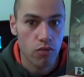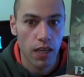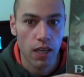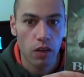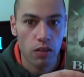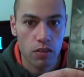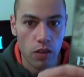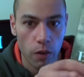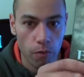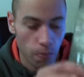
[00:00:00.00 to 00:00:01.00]
really good,
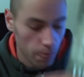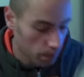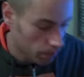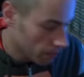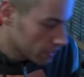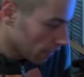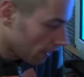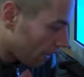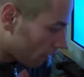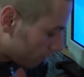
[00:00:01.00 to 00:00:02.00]
so maybe check
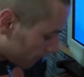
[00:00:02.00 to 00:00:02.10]
that out if